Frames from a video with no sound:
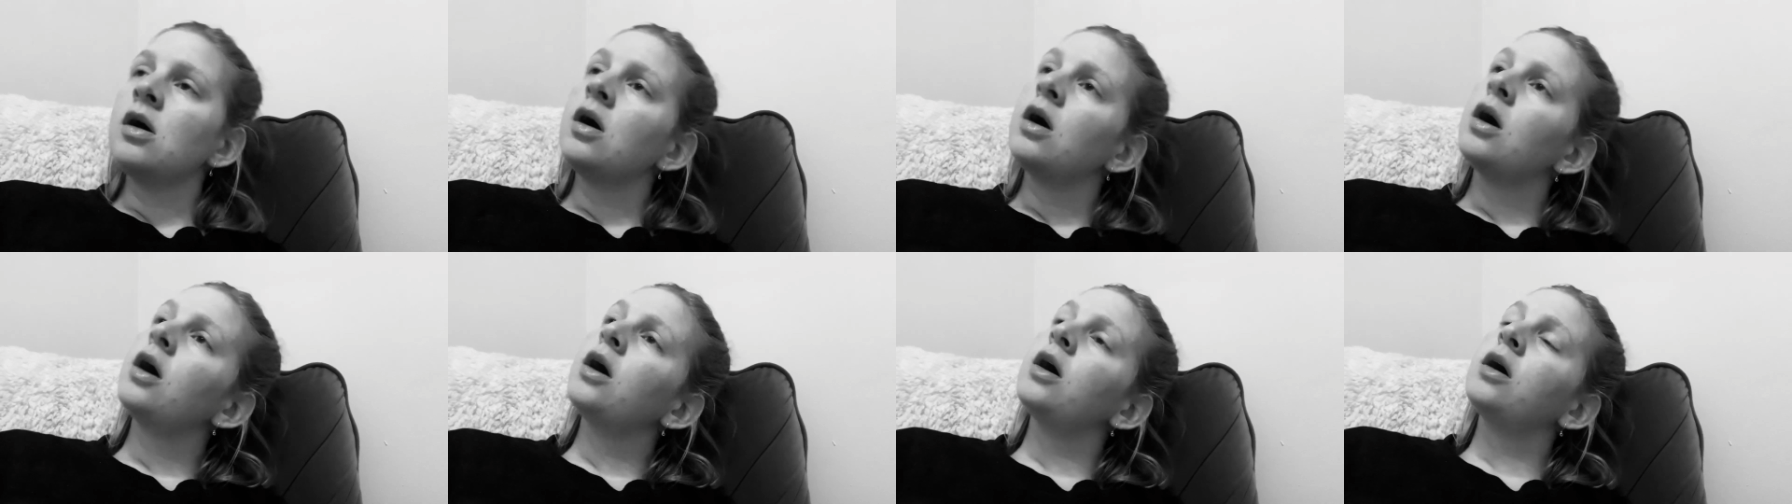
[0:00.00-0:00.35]

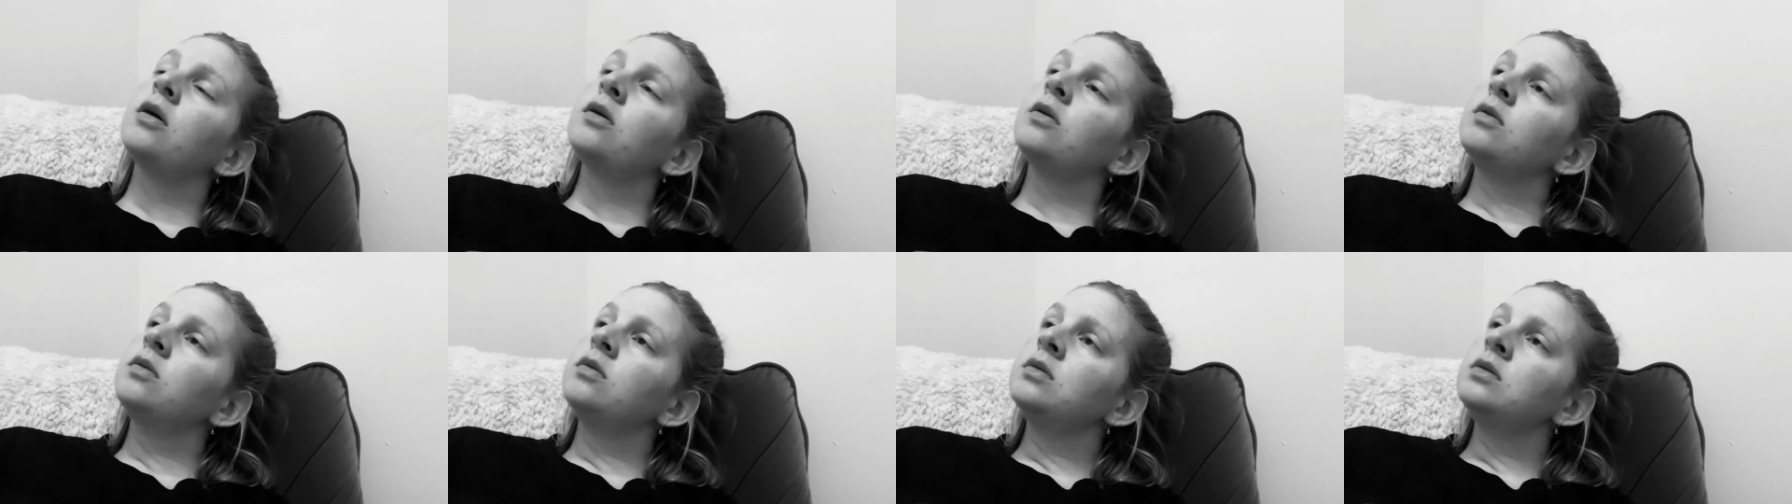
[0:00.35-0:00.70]

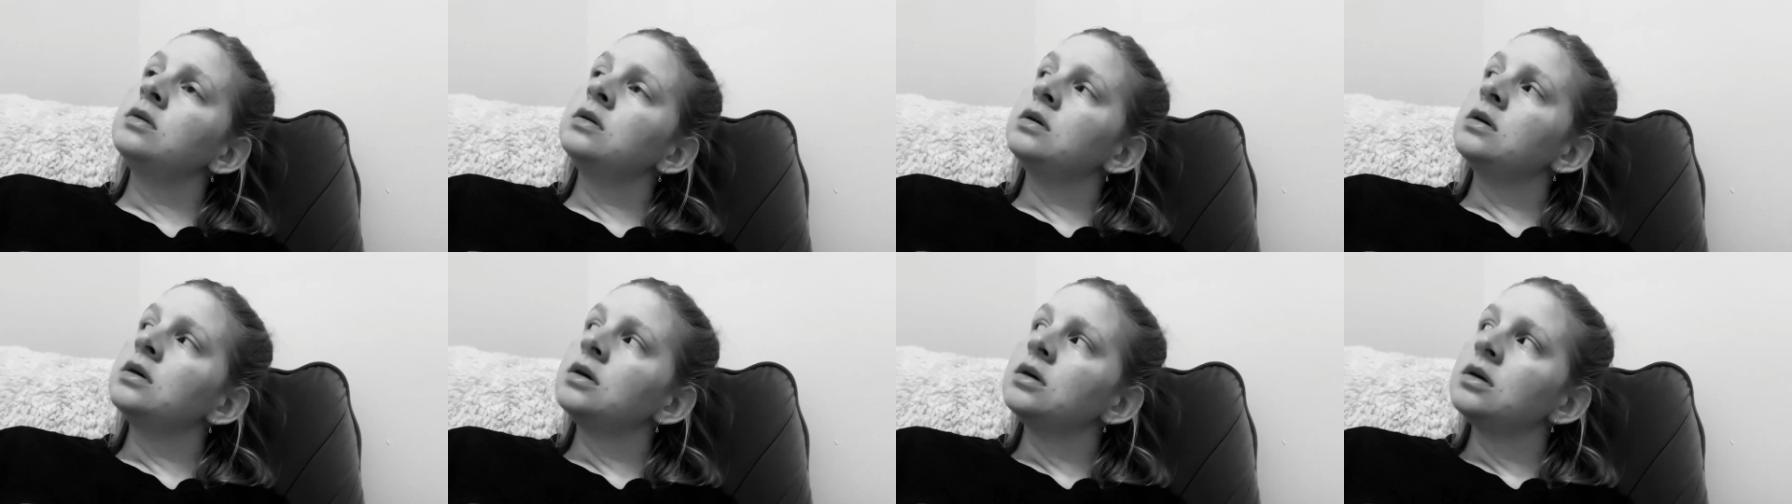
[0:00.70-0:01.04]
Oh.
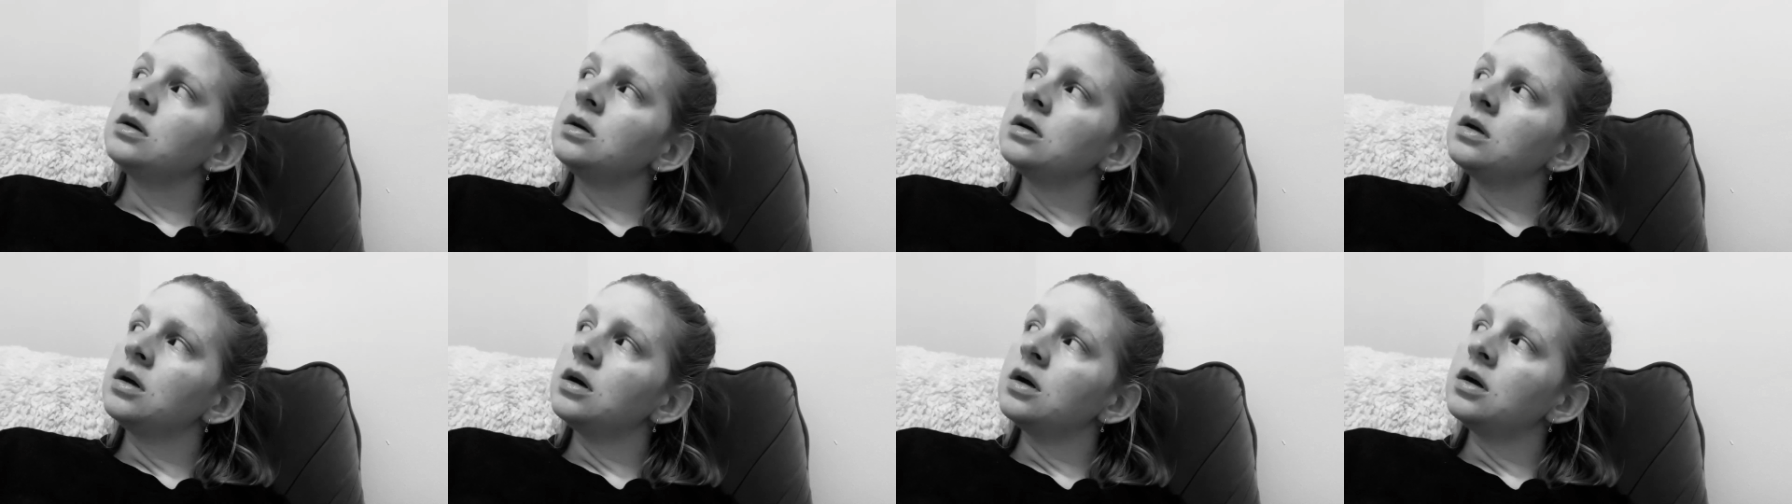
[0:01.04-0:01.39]

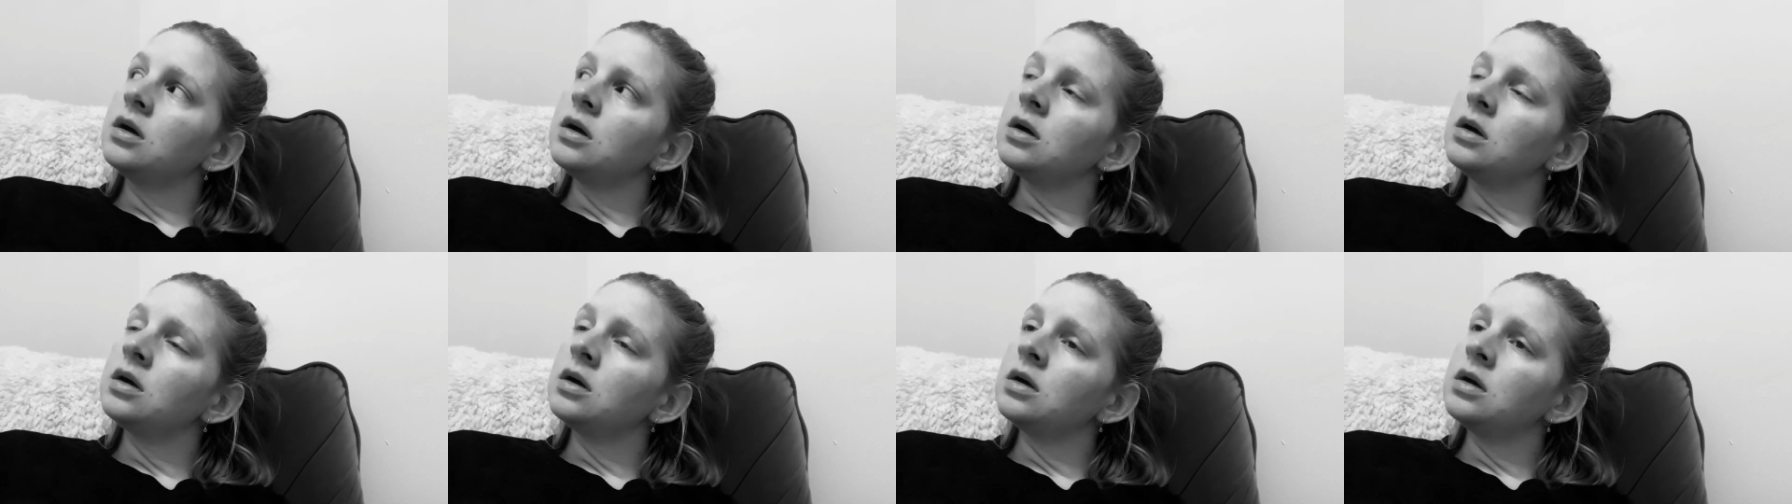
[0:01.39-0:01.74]

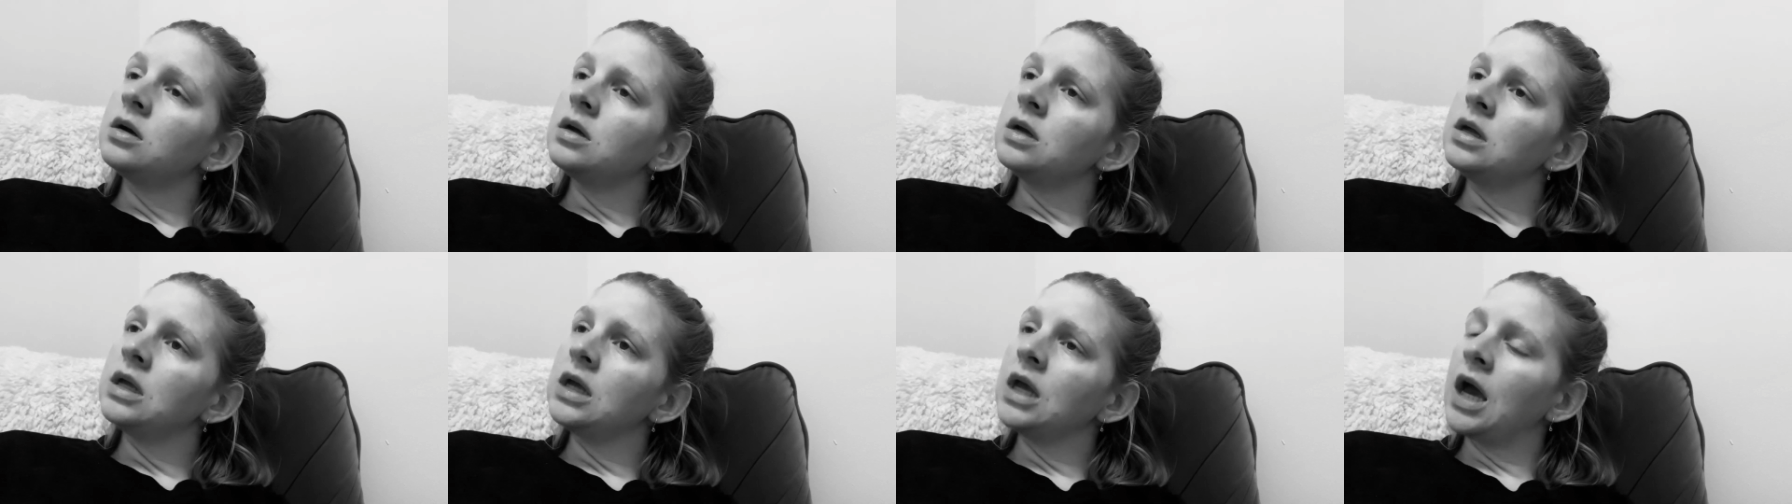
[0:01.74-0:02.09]

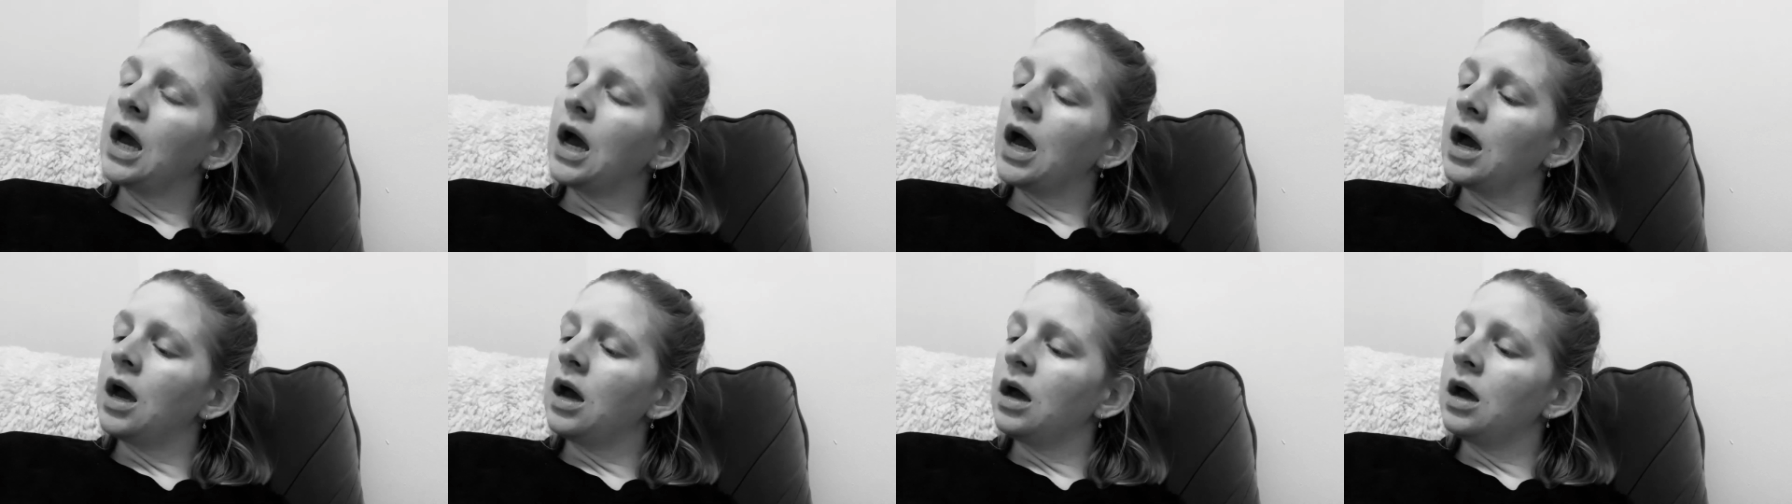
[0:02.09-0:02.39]
Yeah.